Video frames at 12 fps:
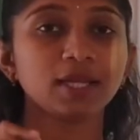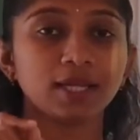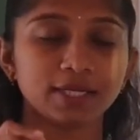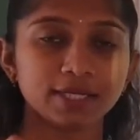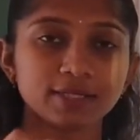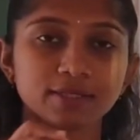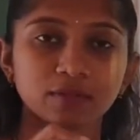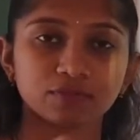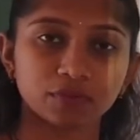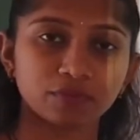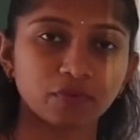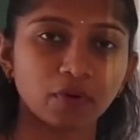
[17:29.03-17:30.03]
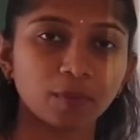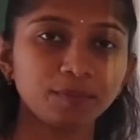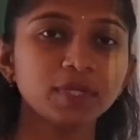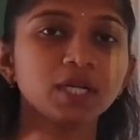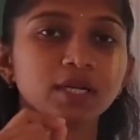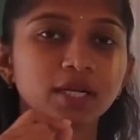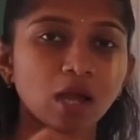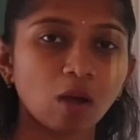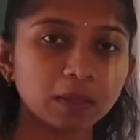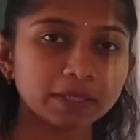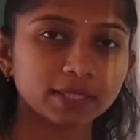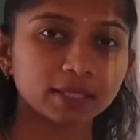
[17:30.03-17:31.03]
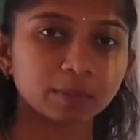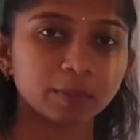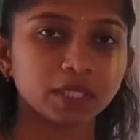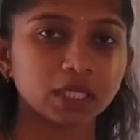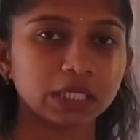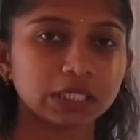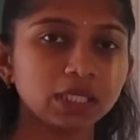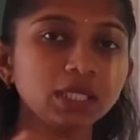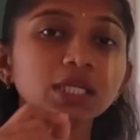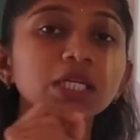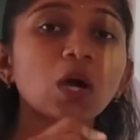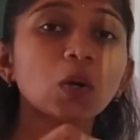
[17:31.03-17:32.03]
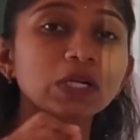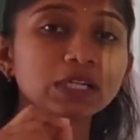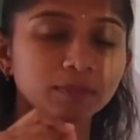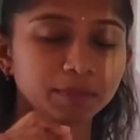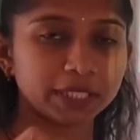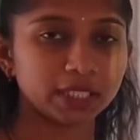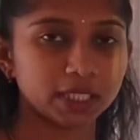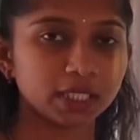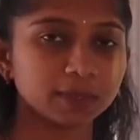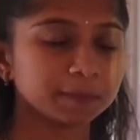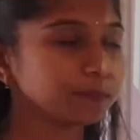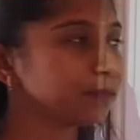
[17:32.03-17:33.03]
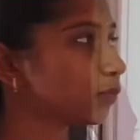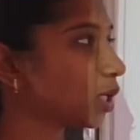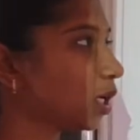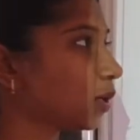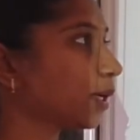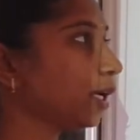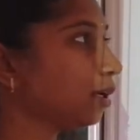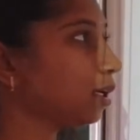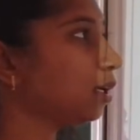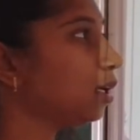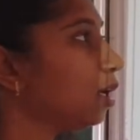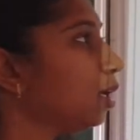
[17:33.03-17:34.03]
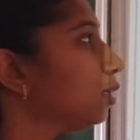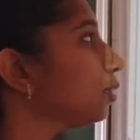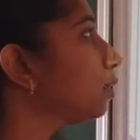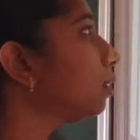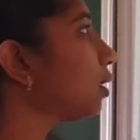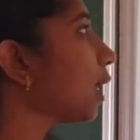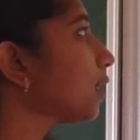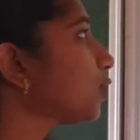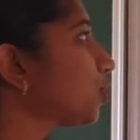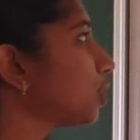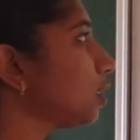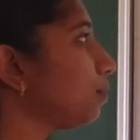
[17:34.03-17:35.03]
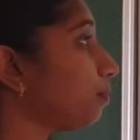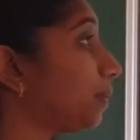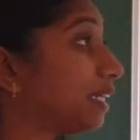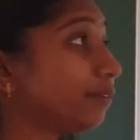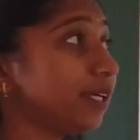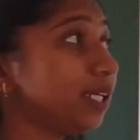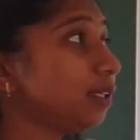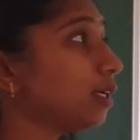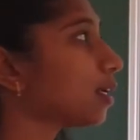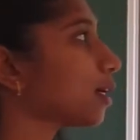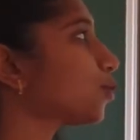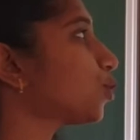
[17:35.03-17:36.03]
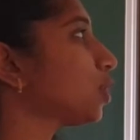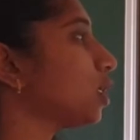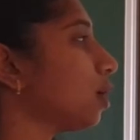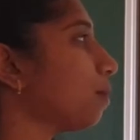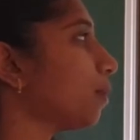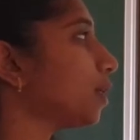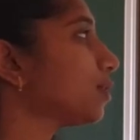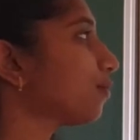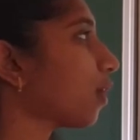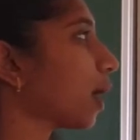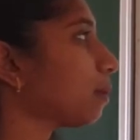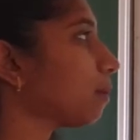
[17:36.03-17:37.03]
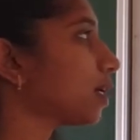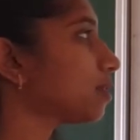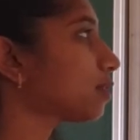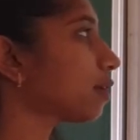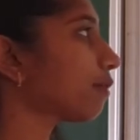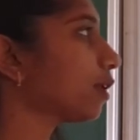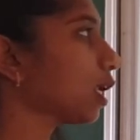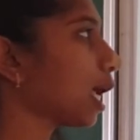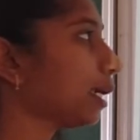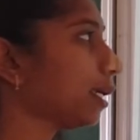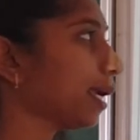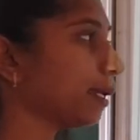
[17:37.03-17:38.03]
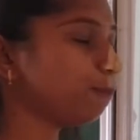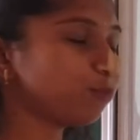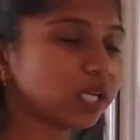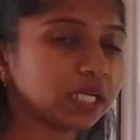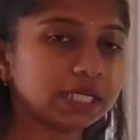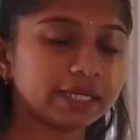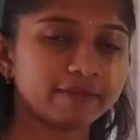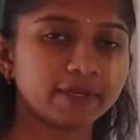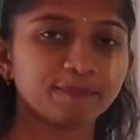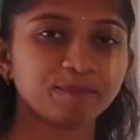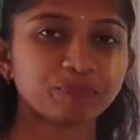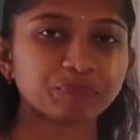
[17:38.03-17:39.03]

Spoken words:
It is of the form not terminating, non-repeating. Okay. The rational, between the rational numbers 5 by 7 and 9 by 11.